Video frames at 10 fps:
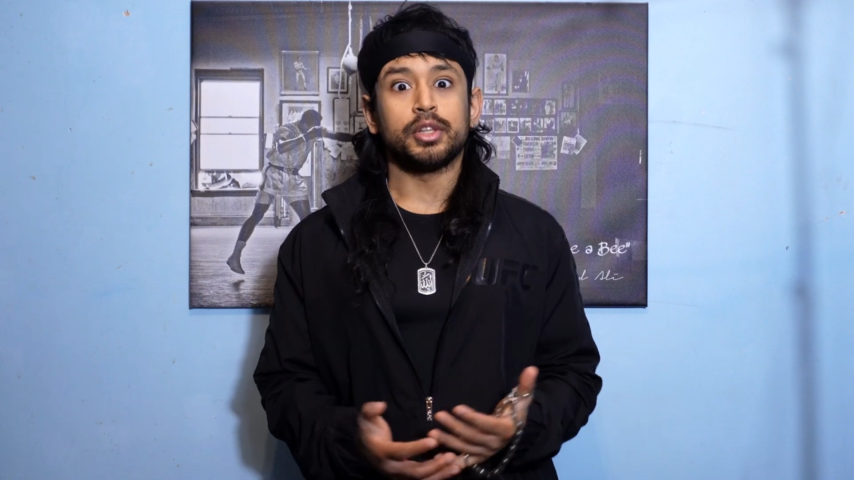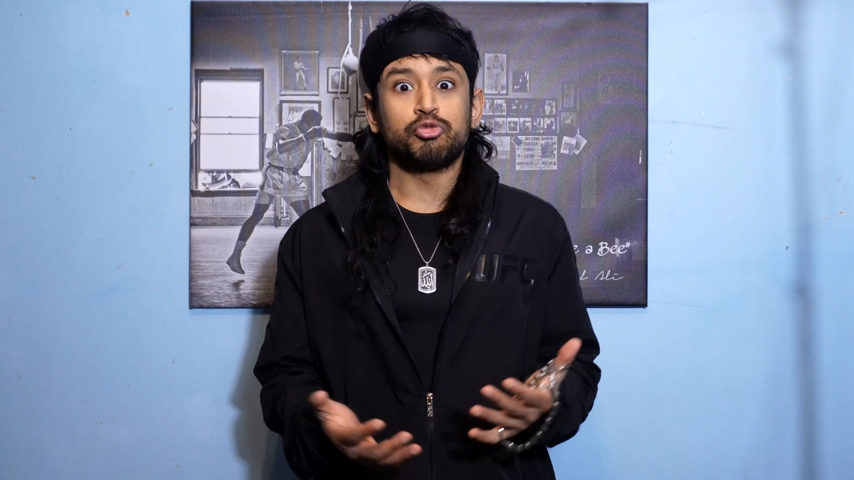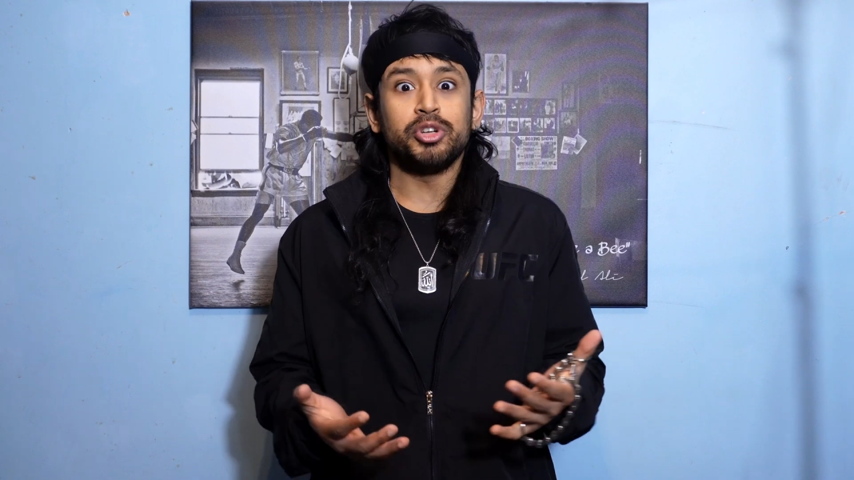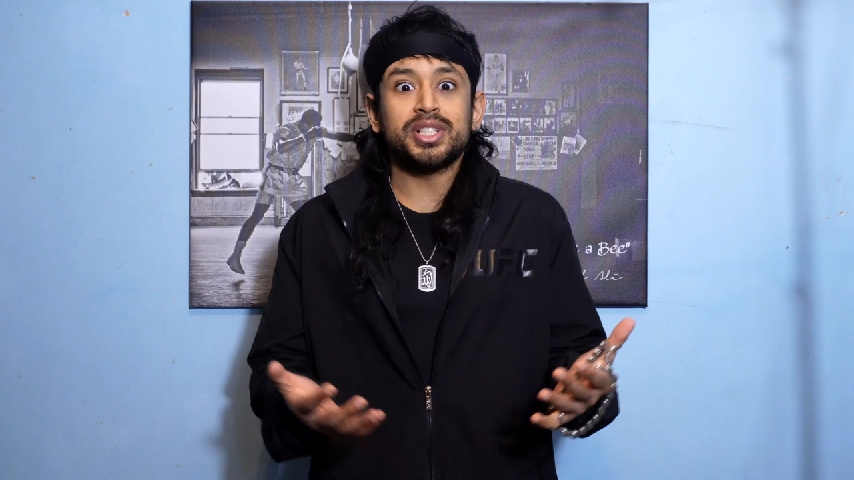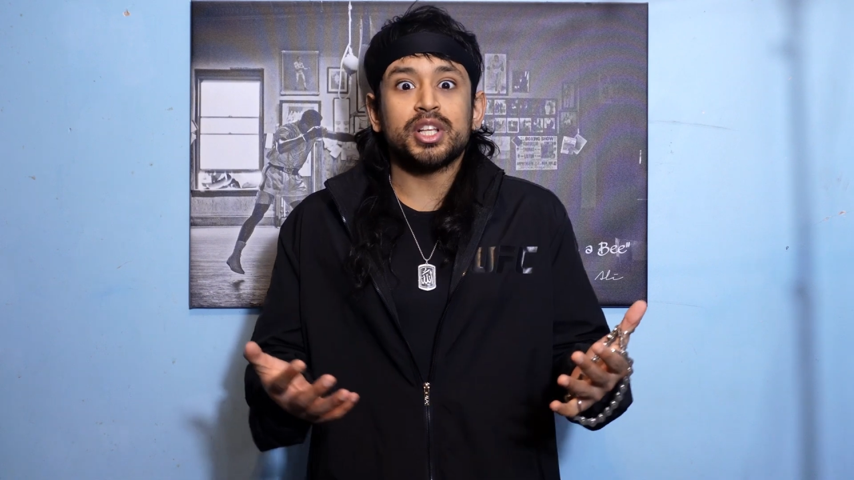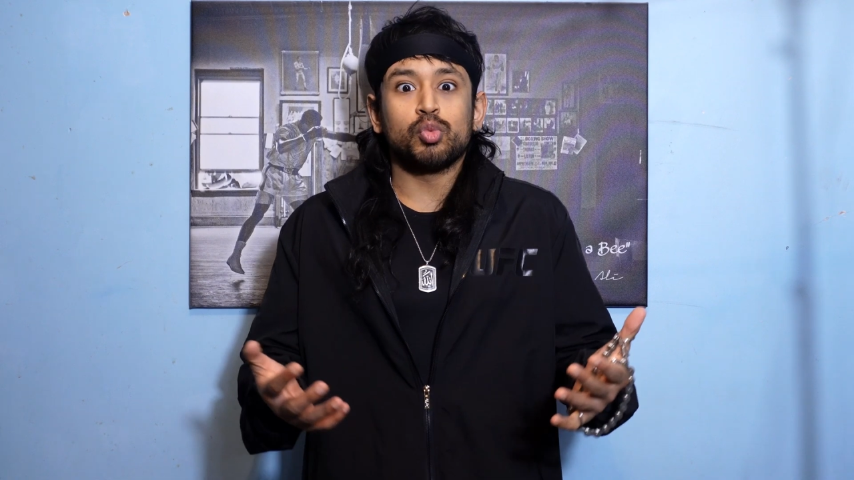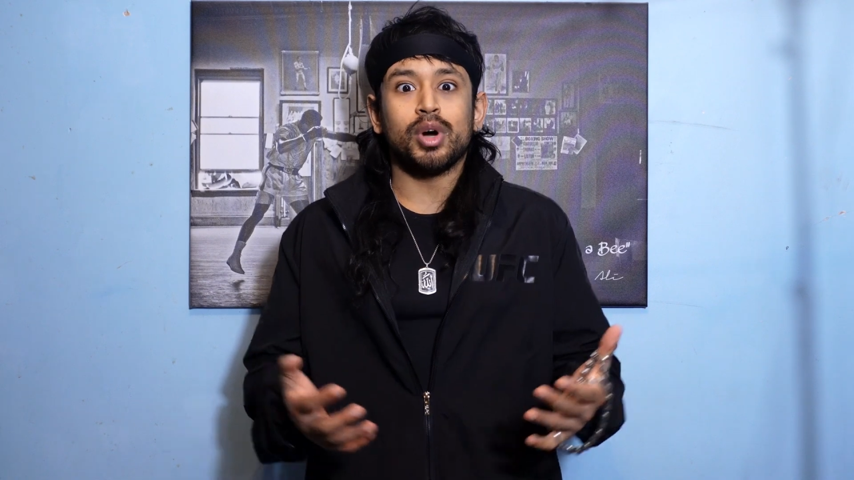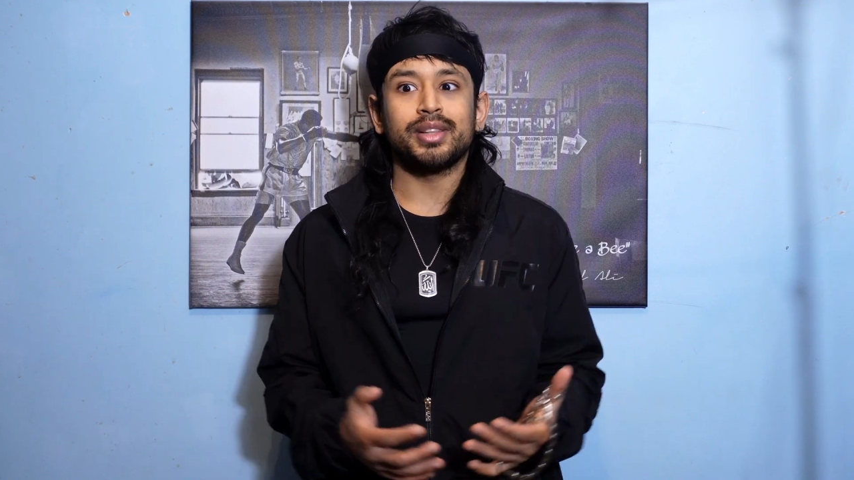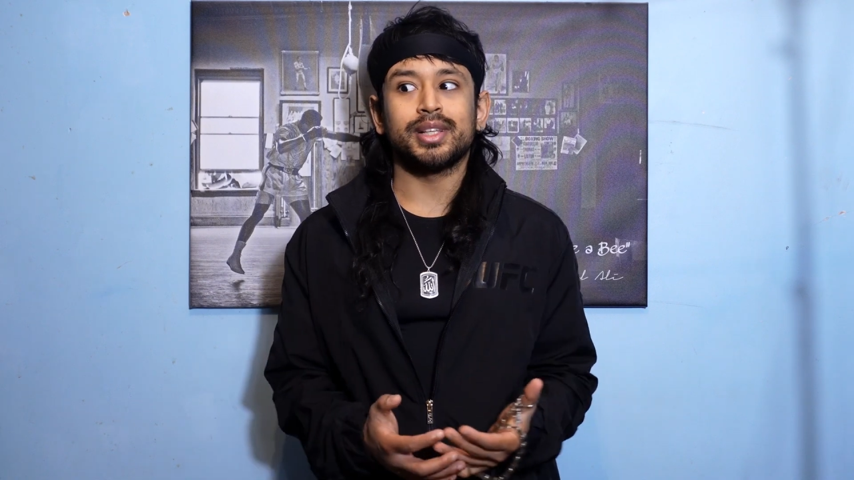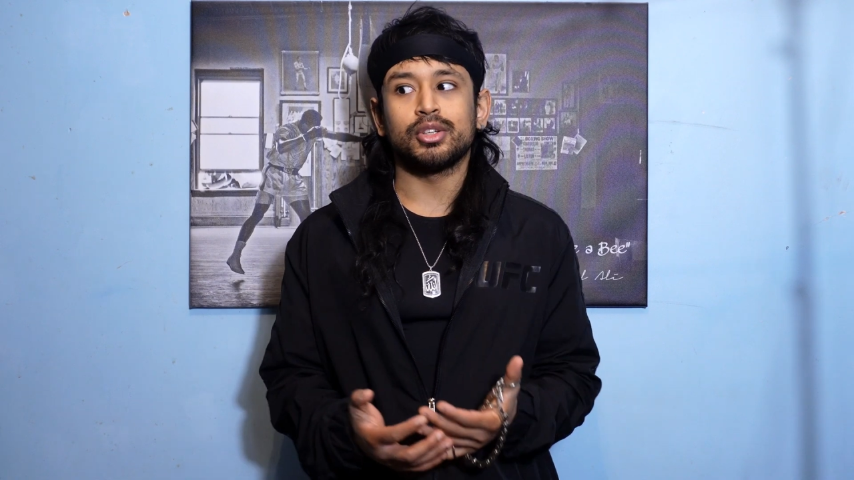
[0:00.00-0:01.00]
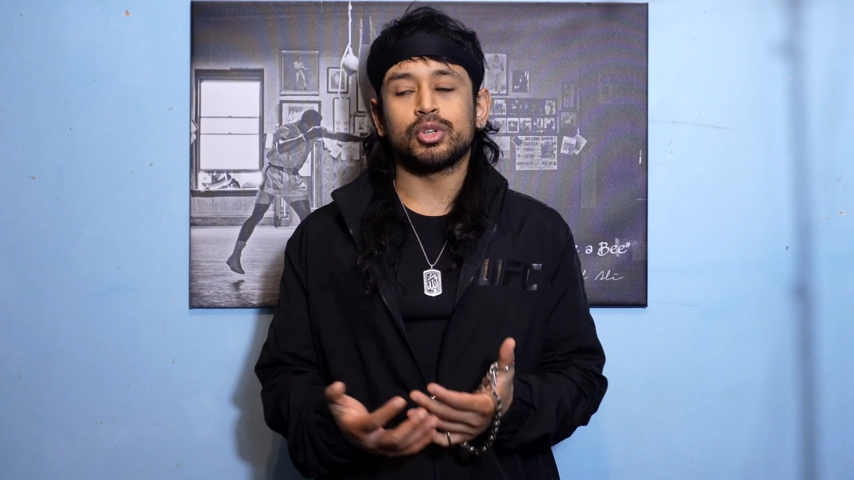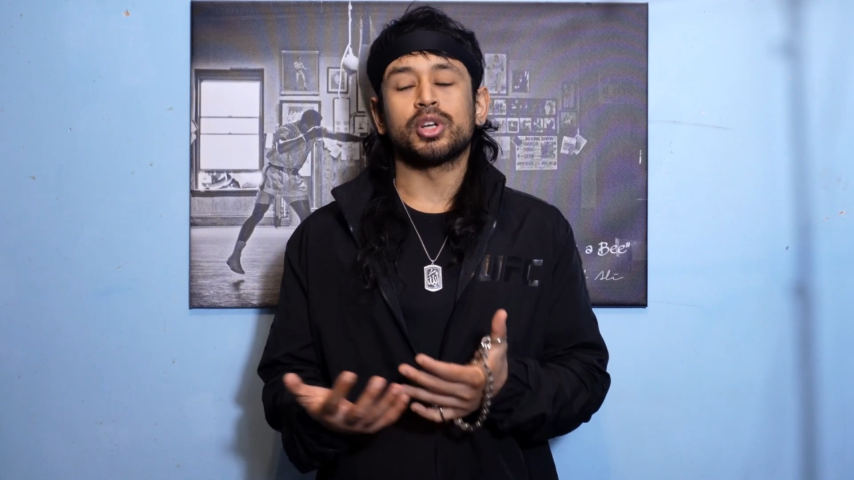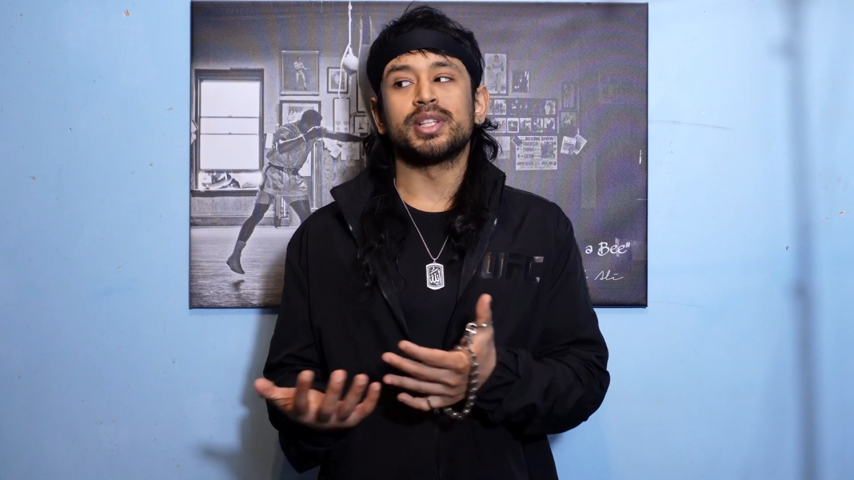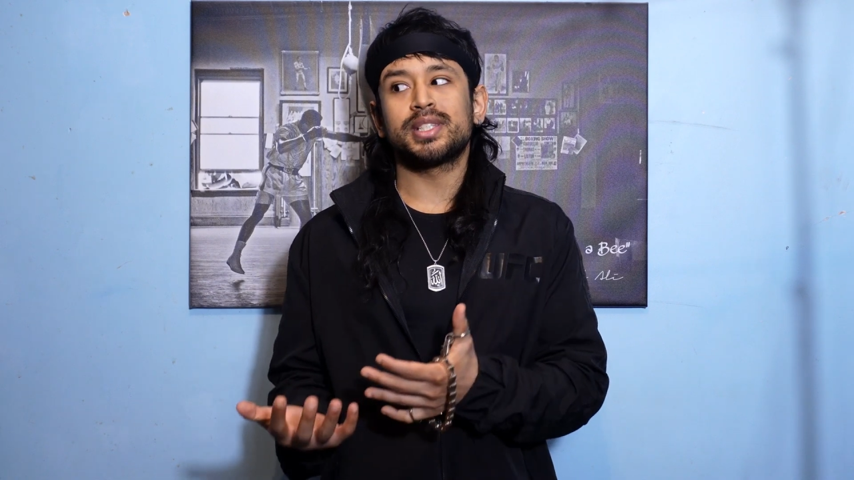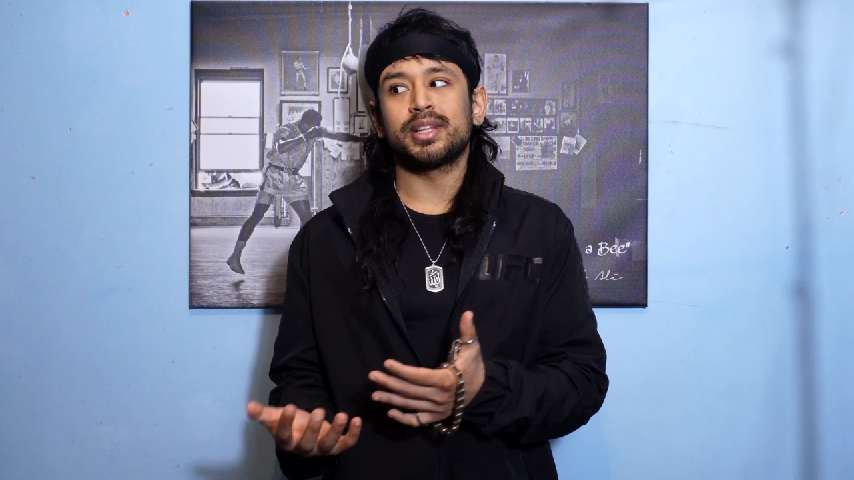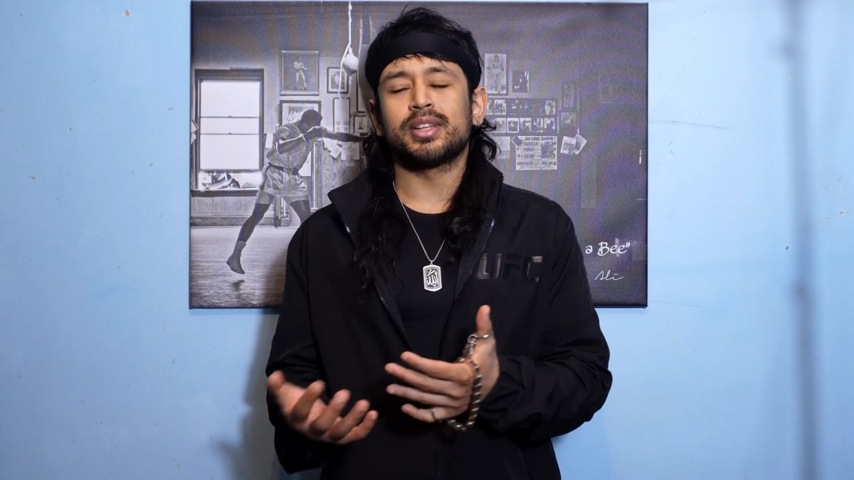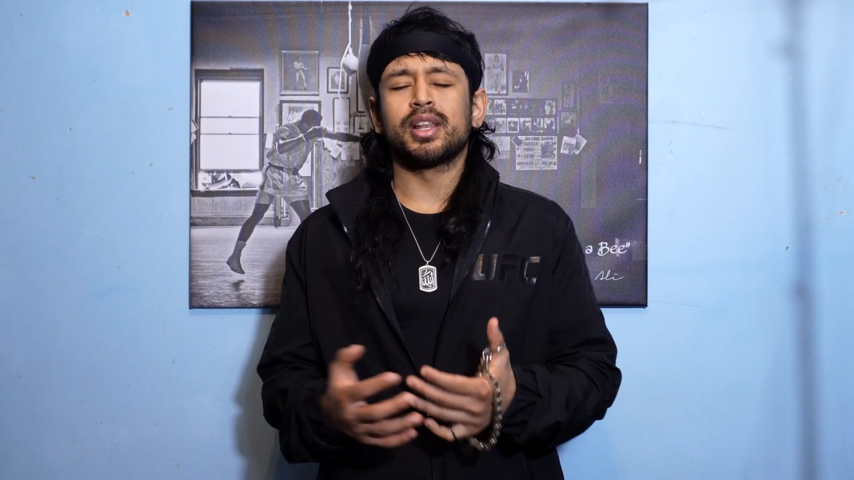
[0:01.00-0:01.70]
the reason why they're not considered a